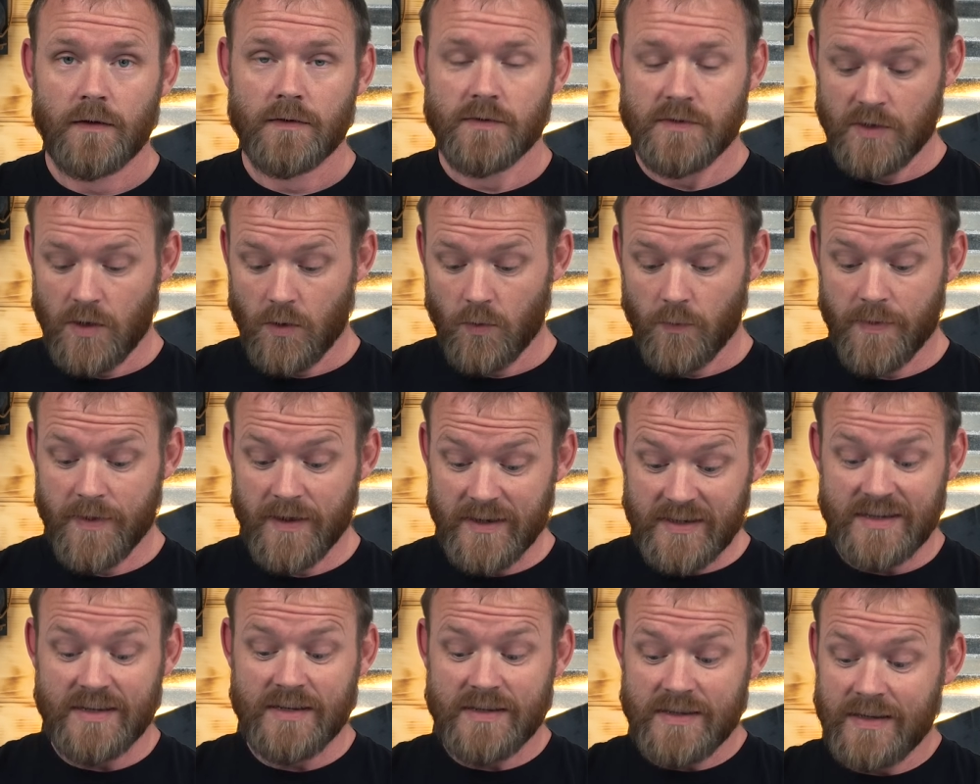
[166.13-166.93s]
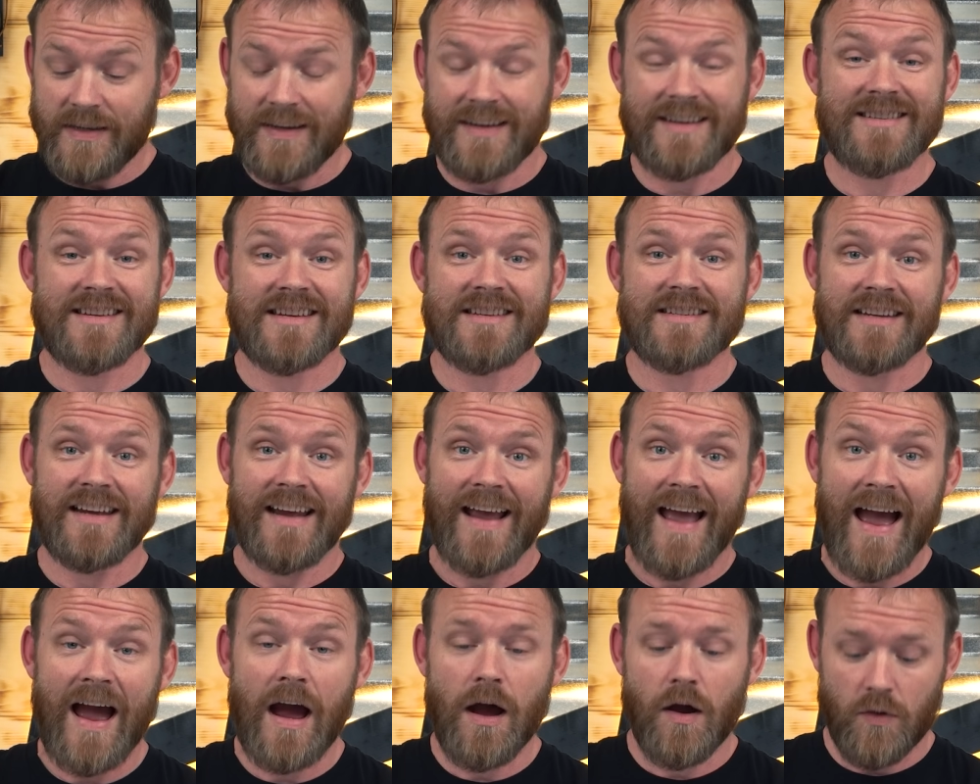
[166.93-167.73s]
So this is the
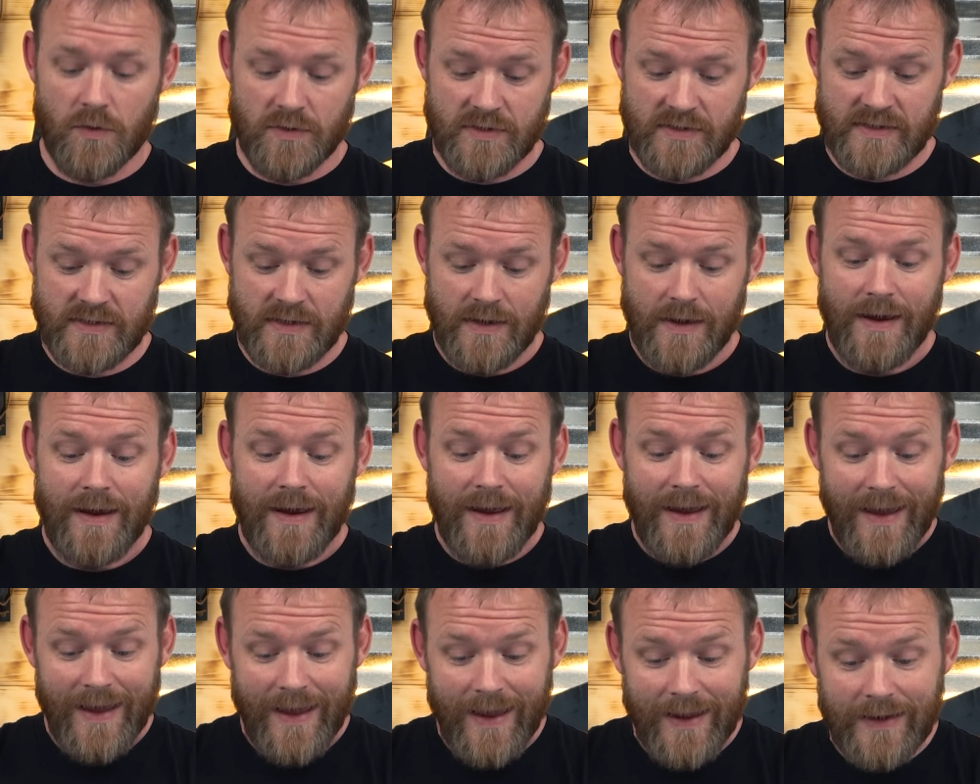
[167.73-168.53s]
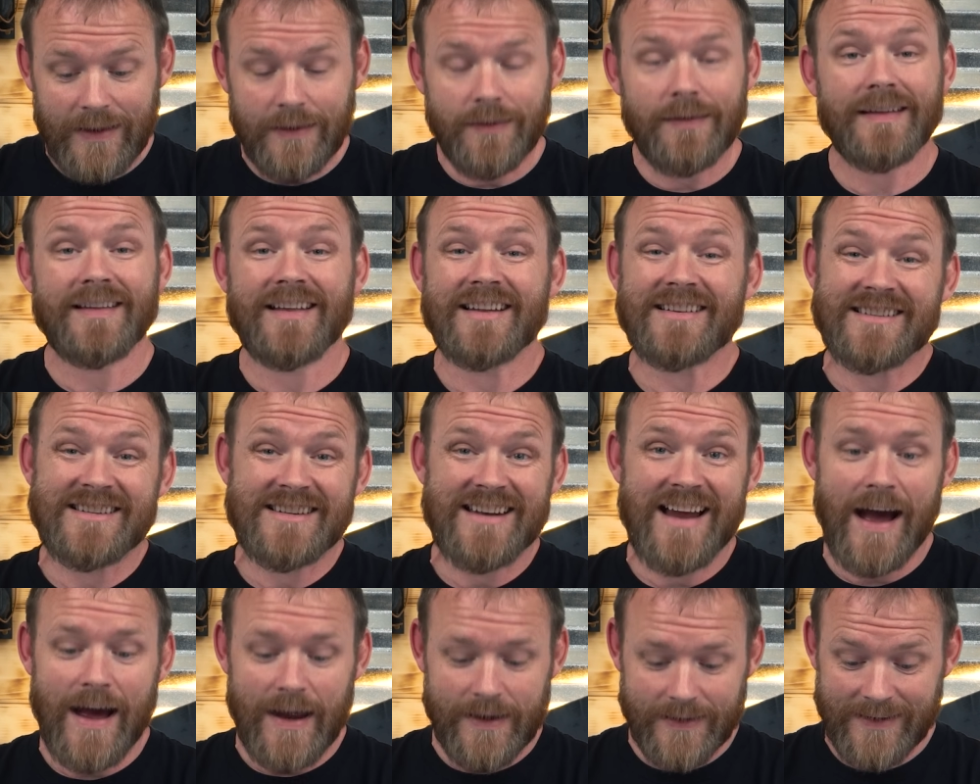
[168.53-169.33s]
existing house. Anything that's
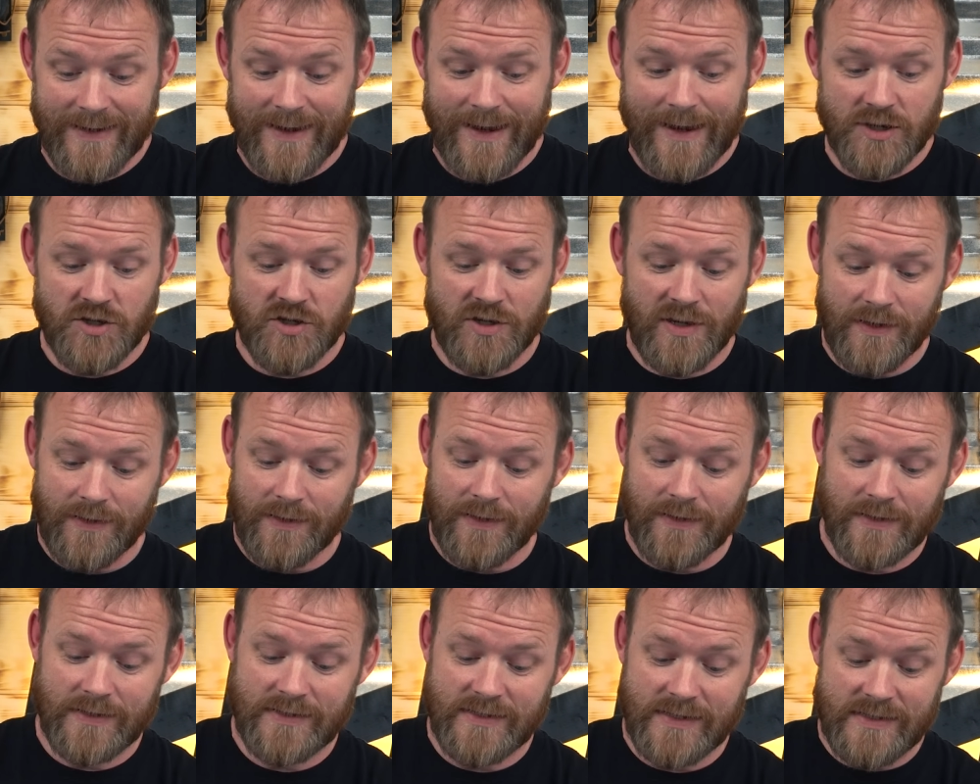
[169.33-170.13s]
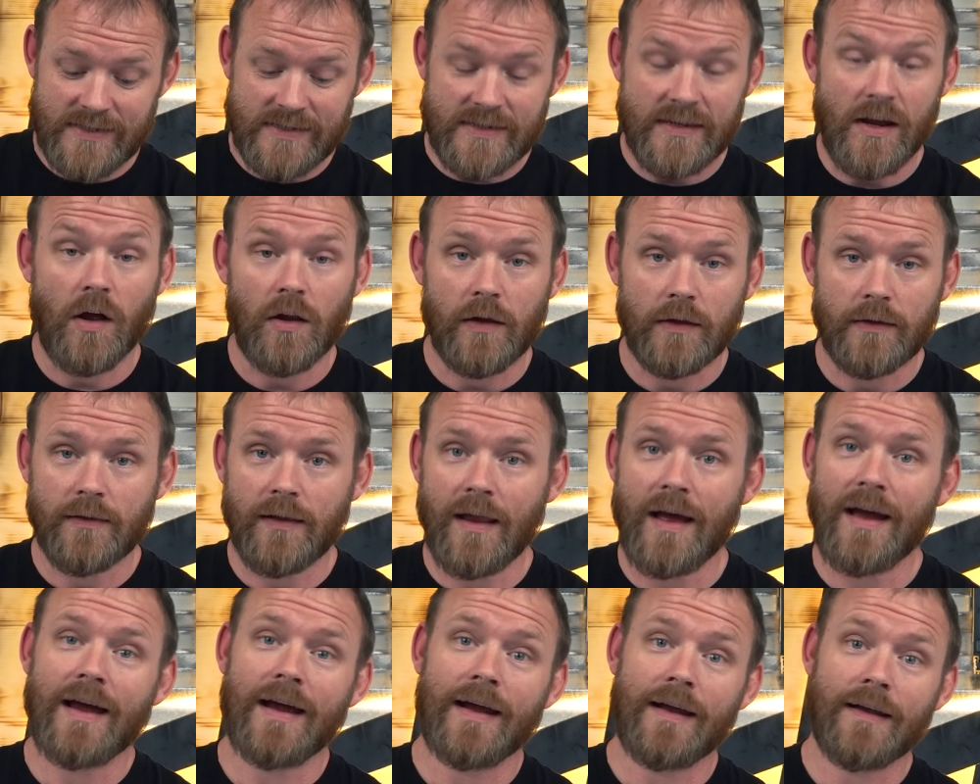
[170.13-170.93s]
not dashed, anything that's a solid
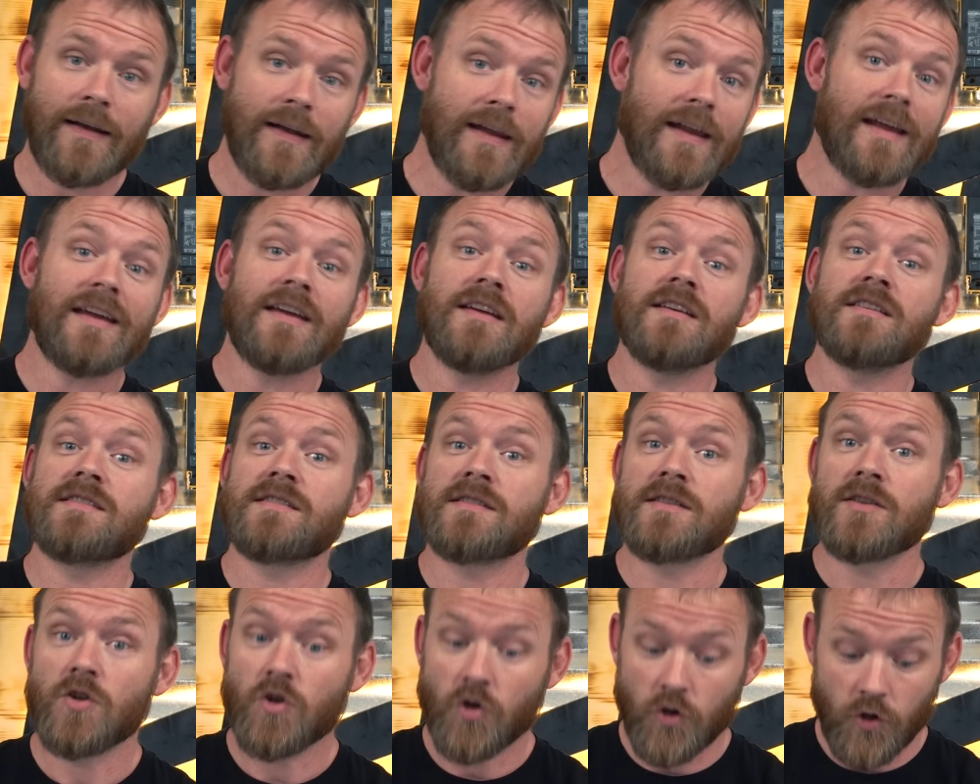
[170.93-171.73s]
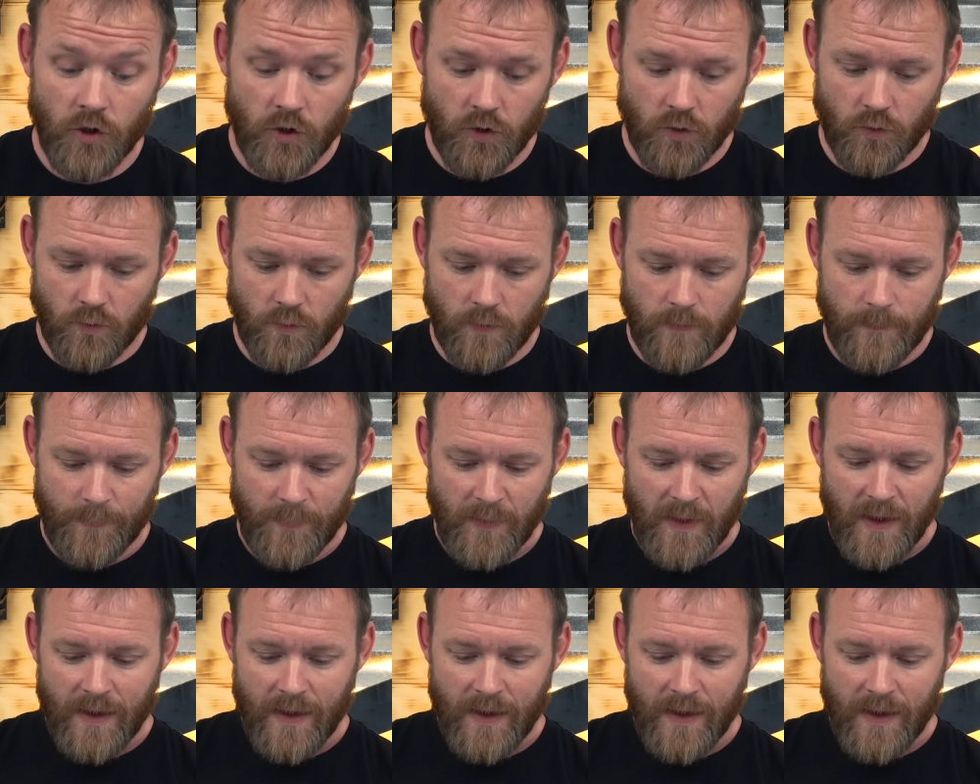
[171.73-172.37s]
line is new.